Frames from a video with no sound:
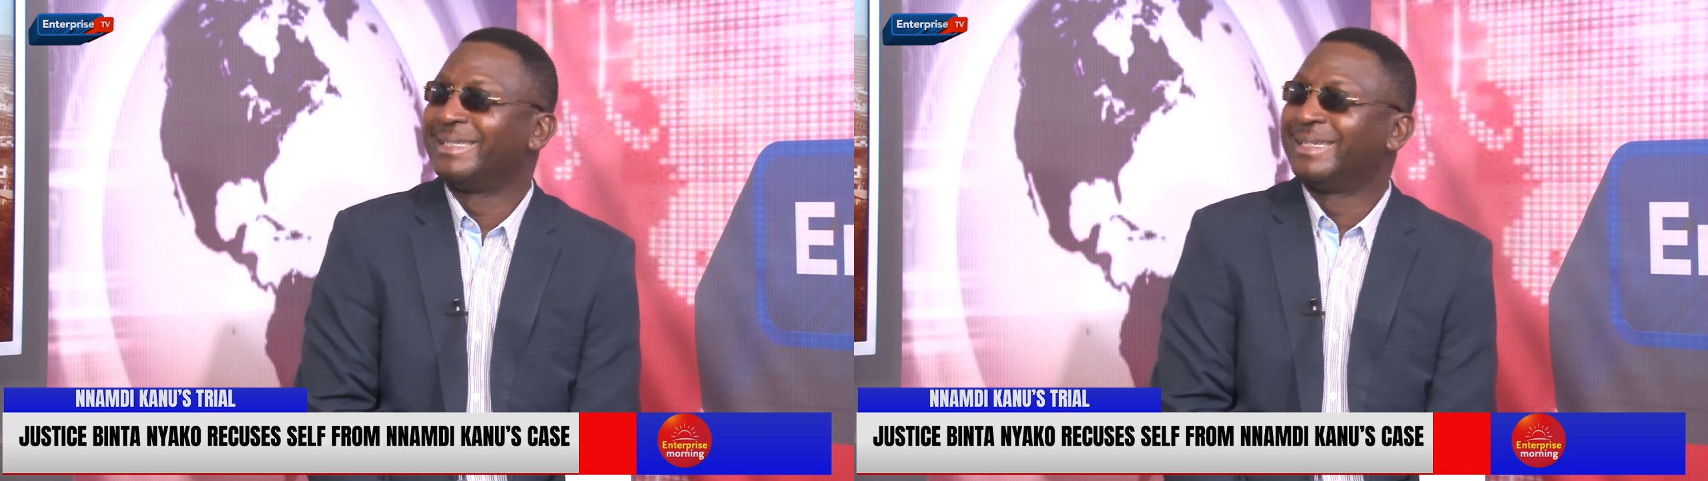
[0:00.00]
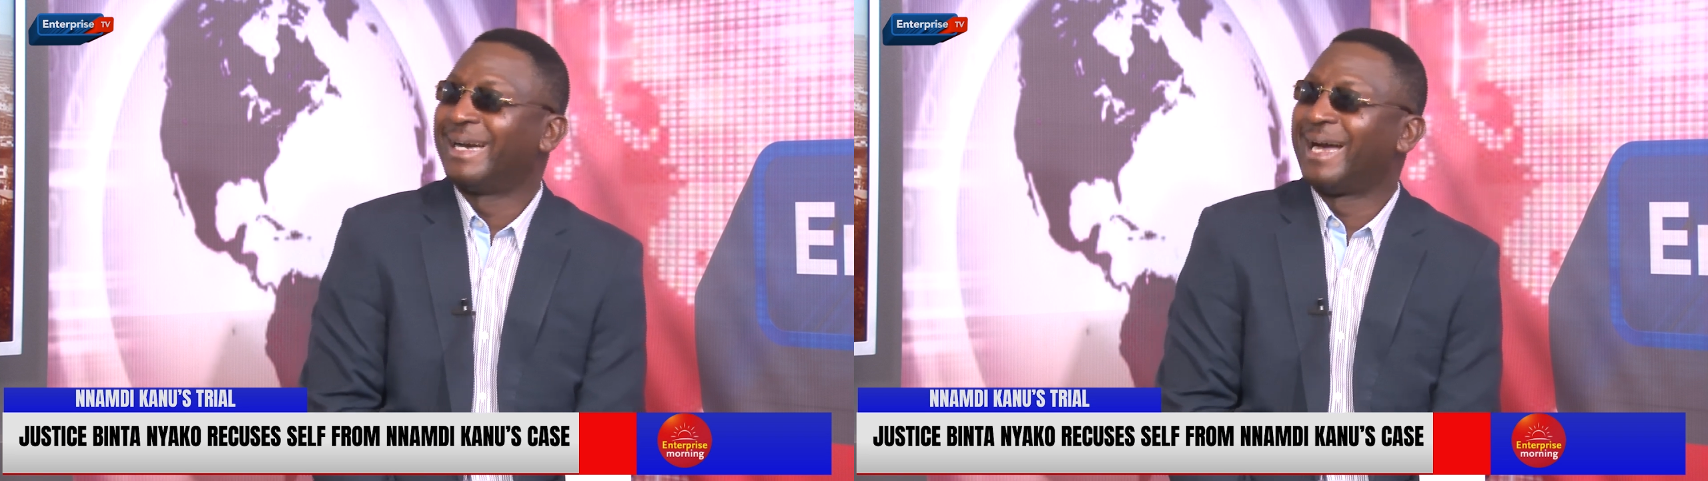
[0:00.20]

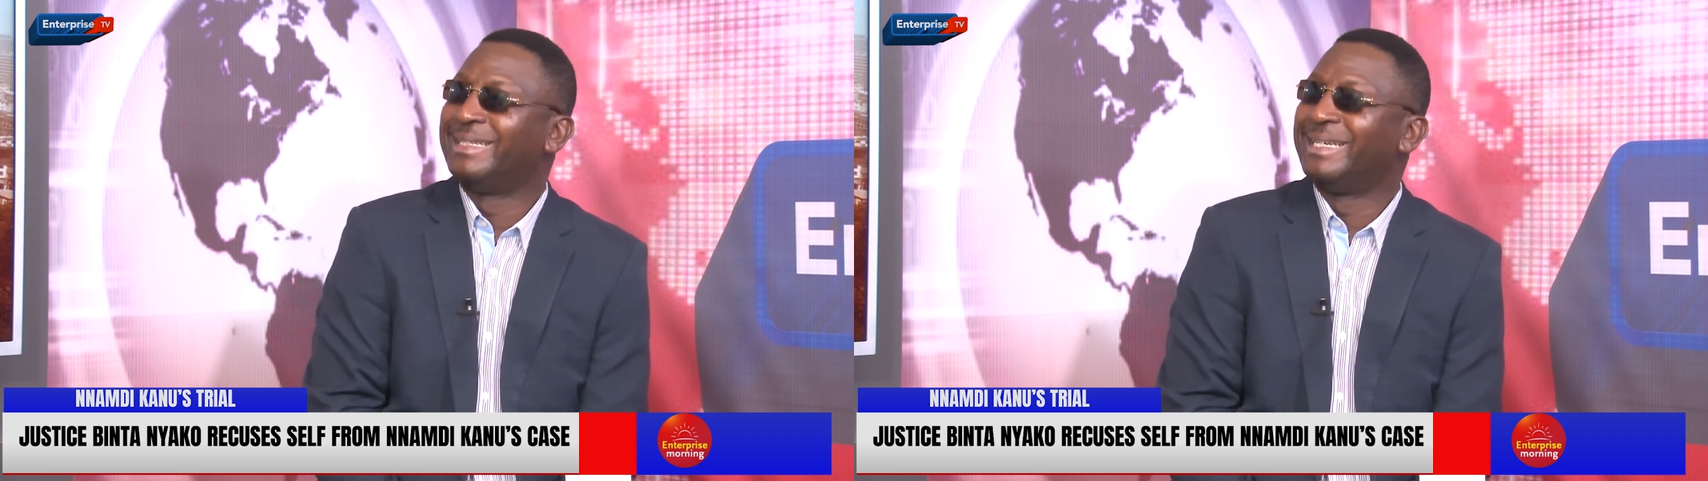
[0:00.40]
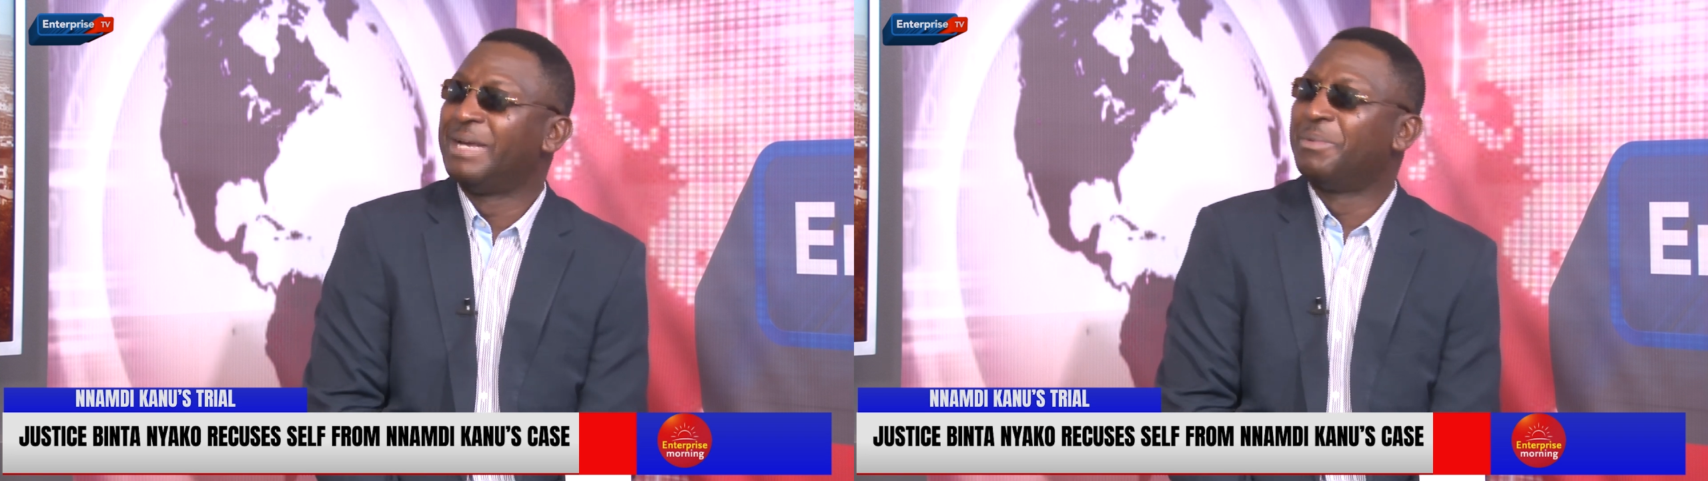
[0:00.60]
and
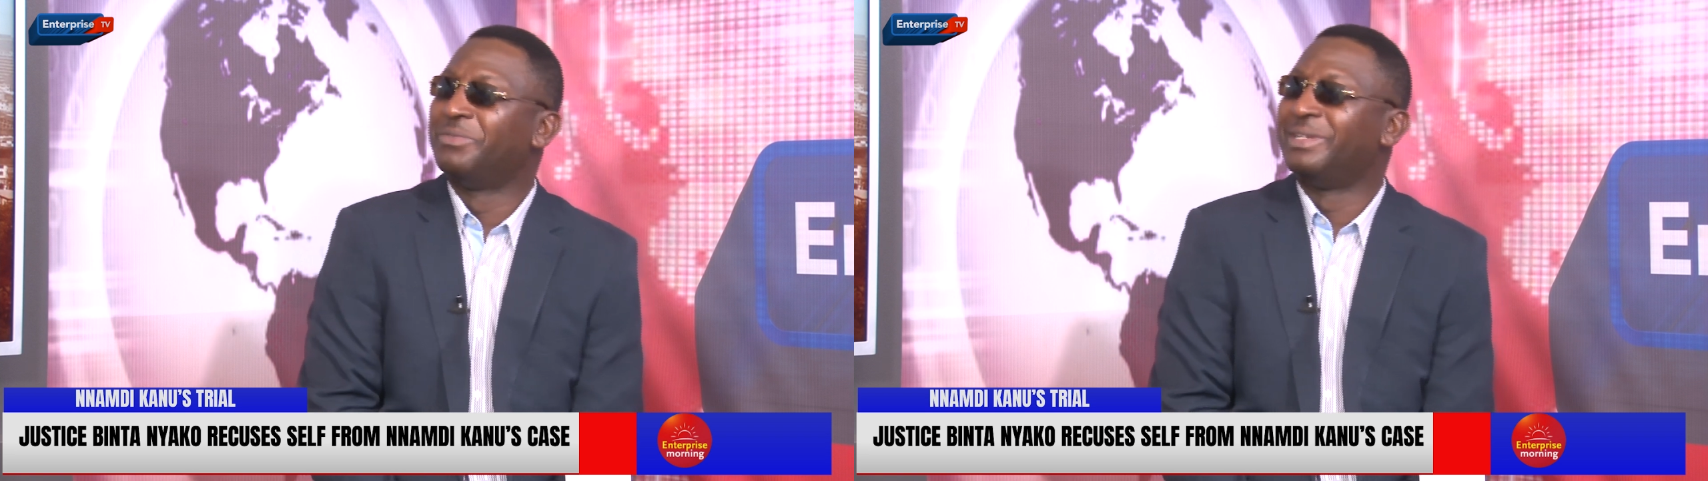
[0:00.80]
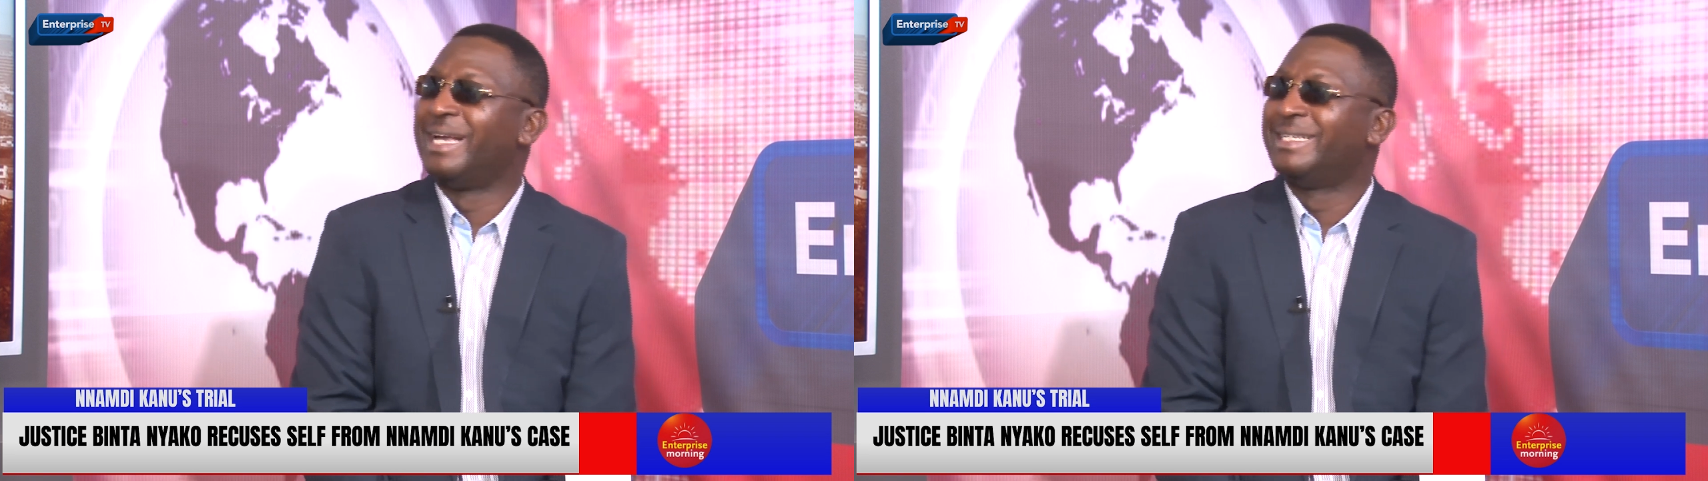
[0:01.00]
the name of
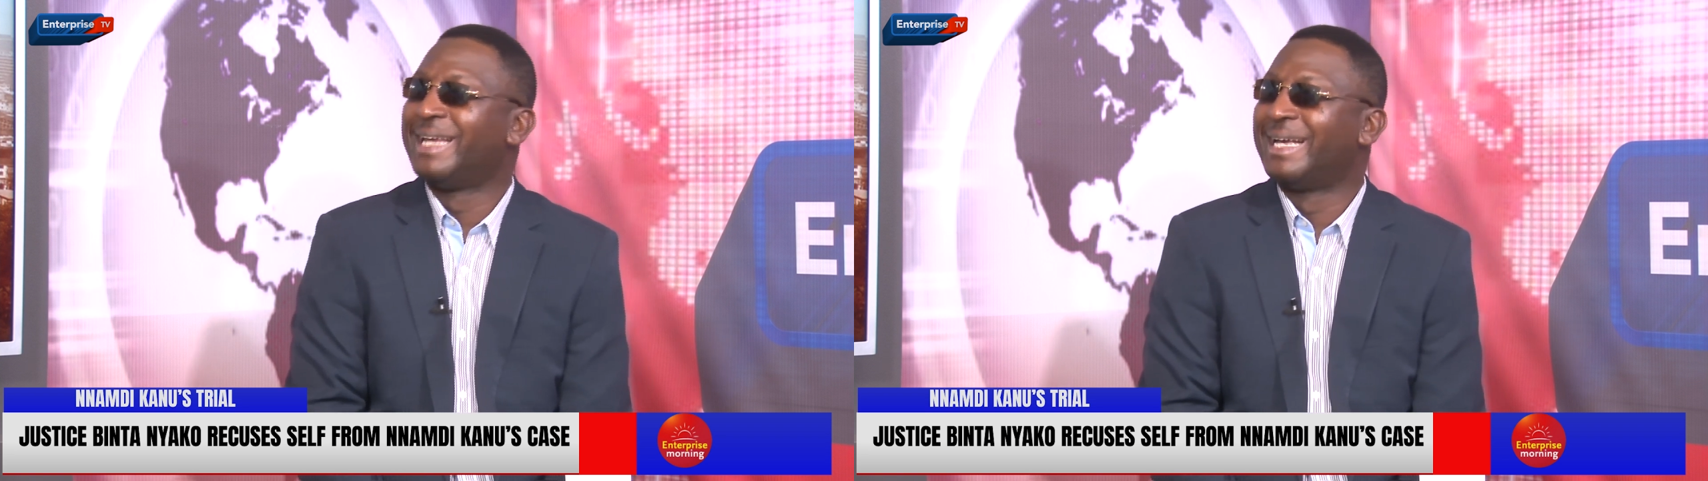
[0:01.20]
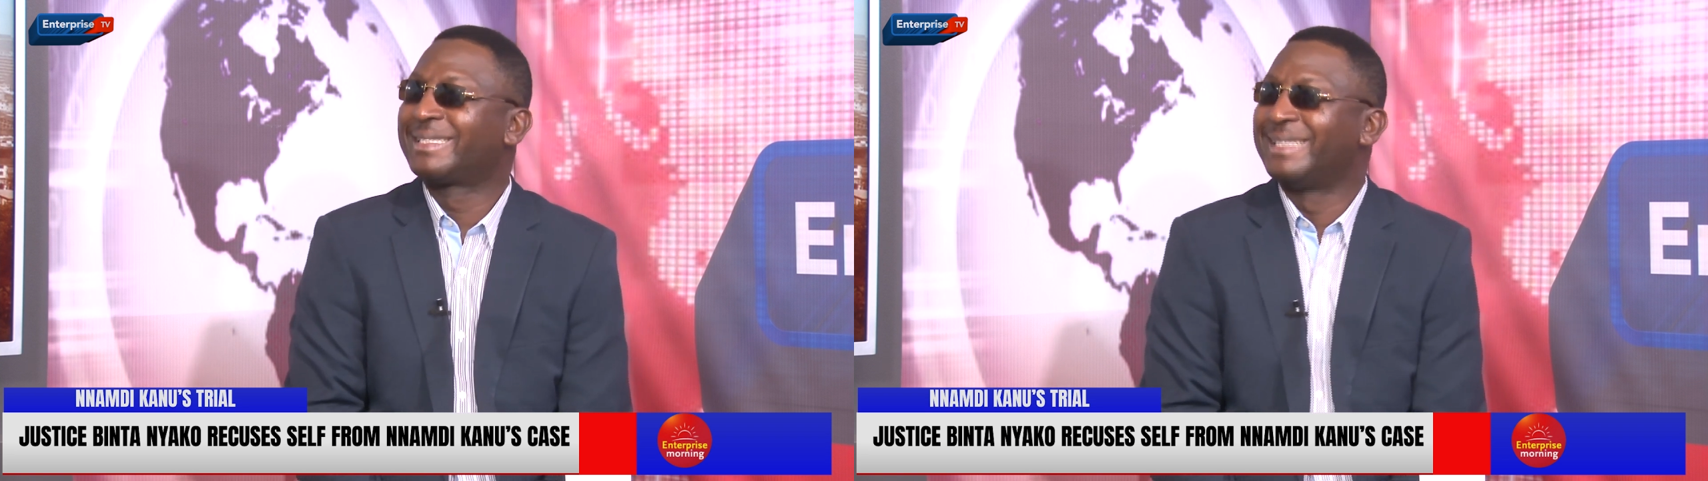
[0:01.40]
the
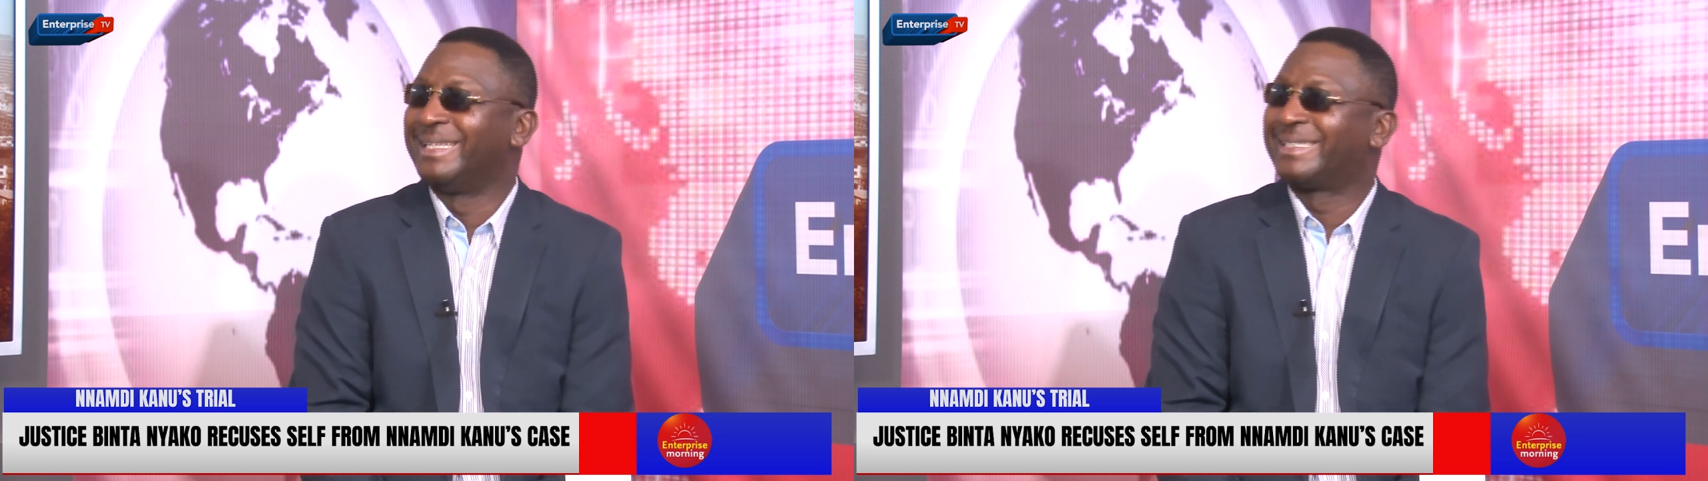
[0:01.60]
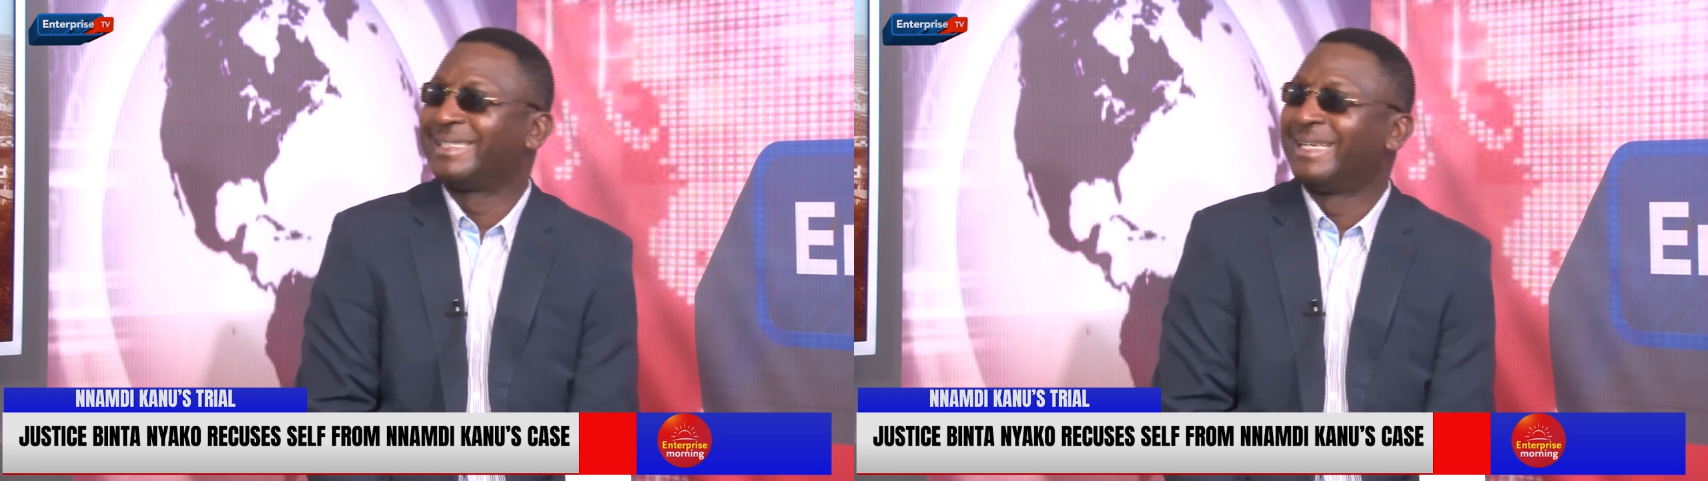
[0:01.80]
Nigerian
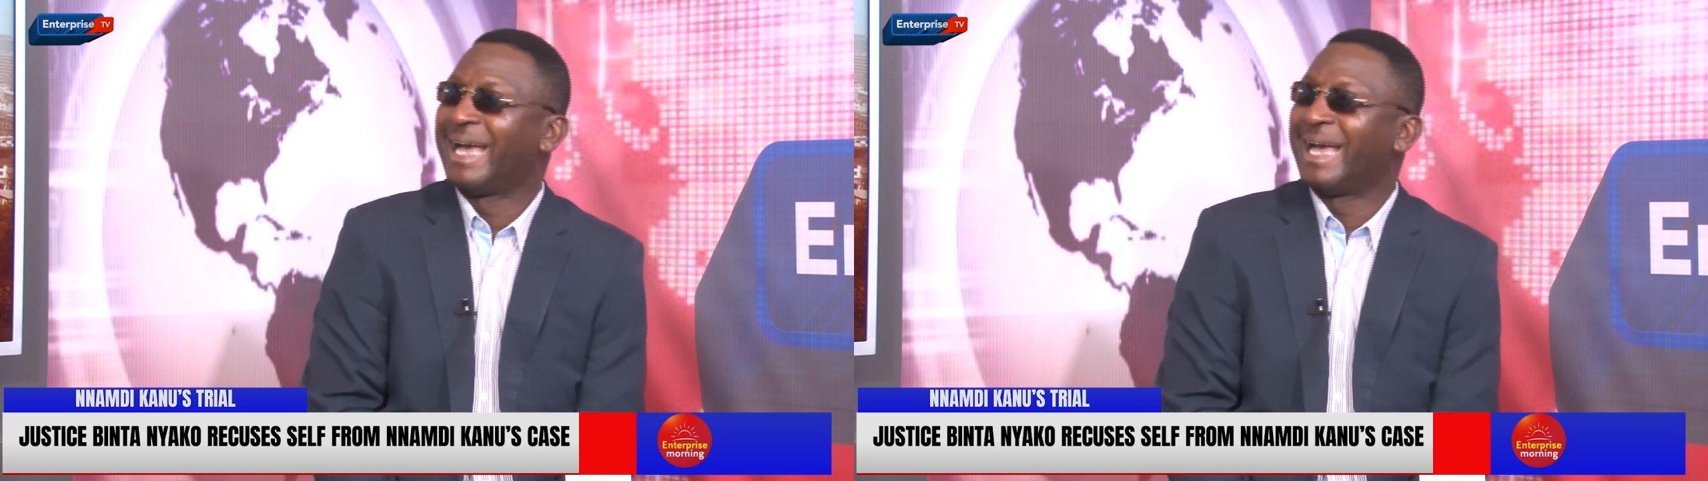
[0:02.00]
state.